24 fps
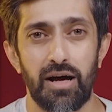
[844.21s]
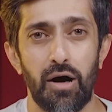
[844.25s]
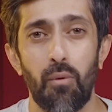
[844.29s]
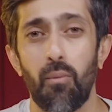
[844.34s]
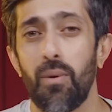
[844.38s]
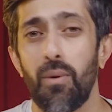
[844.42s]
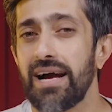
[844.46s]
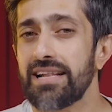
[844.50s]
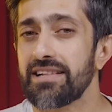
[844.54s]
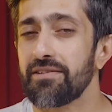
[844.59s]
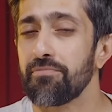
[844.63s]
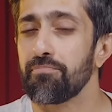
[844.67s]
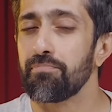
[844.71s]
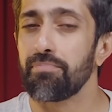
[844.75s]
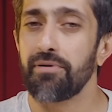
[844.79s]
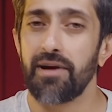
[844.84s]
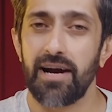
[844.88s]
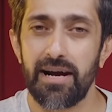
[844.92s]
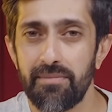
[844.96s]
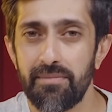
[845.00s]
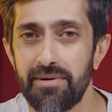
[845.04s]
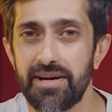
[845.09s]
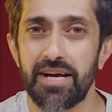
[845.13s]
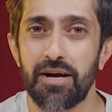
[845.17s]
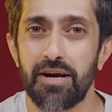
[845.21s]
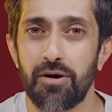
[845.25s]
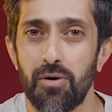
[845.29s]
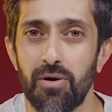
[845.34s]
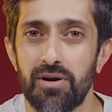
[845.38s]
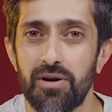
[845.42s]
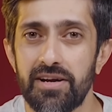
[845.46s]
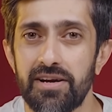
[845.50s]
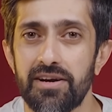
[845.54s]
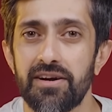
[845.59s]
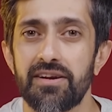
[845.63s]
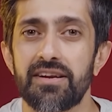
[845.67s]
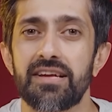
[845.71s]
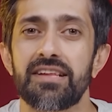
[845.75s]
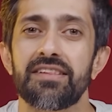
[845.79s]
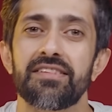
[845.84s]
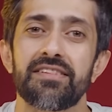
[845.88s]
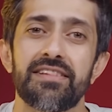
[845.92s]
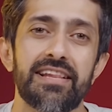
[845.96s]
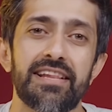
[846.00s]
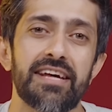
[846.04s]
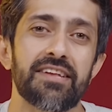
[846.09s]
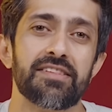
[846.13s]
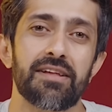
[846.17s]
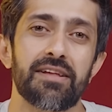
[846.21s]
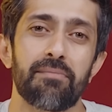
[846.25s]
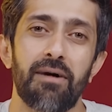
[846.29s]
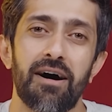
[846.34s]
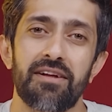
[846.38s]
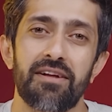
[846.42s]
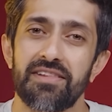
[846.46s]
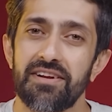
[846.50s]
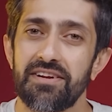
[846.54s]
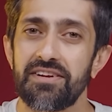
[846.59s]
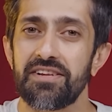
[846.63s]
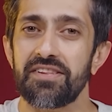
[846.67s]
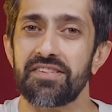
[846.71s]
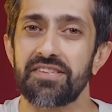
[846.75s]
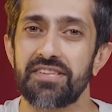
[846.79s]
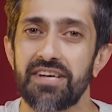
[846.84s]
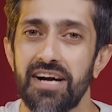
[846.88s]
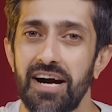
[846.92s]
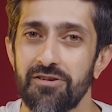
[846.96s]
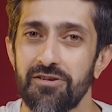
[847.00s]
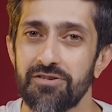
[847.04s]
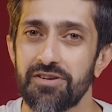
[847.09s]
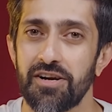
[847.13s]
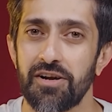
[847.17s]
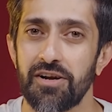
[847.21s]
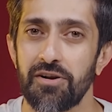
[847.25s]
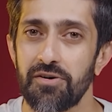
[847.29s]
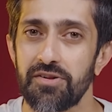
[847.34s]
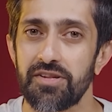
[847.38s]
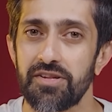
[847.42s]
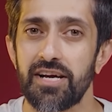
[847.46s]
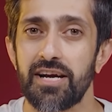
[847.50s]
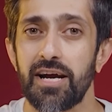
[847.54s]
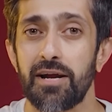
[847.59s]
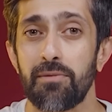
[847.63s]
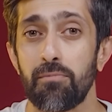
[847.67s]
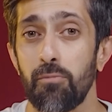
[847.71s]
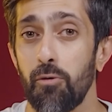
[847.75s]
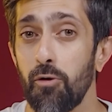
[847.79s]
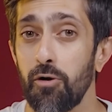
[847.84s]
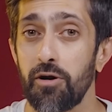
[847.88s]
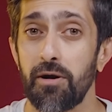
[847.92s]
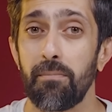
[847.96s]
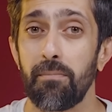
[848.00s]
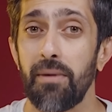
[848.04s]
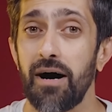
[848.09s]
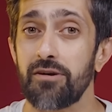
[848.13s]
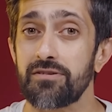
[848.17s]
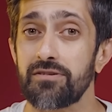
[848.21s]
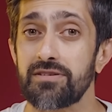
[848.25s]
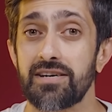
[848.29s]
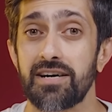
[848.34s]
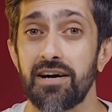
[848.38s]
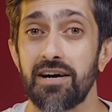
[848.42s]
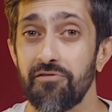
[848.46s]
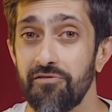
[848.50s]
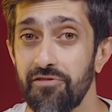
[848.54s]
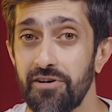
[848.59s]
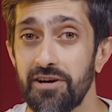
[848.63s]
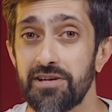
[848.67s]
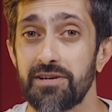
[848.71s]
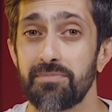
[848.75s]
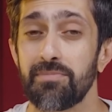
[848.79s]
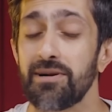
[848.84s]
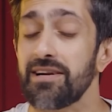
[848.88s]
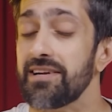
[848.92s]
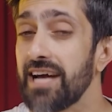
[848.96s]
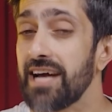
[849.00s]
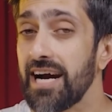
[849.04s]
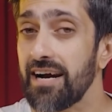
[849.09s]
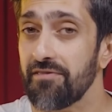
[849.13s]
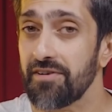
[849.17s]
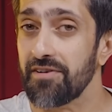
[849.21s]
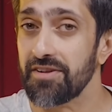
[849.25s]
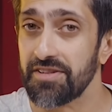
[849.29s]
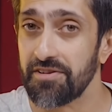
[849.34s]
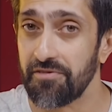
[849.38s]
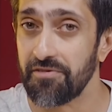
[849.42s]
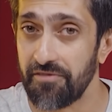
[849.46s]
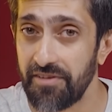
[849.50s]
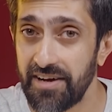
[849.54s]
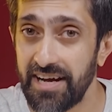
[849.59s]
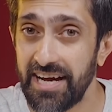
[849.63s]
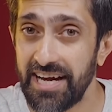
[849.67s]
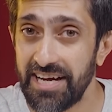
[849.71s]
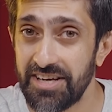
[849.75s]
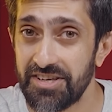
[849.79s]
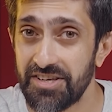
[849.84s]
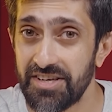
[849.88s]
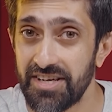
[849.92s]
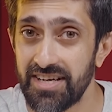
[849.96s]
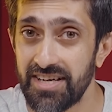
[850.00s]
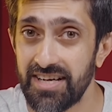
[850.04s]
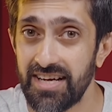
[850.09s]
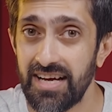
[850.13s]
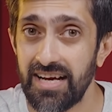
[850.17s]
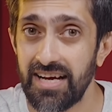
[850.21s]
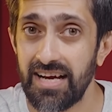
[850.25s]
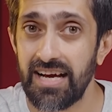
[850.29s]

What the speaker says: While the primary goal here is less about the discount closing and more about comfortable diversification,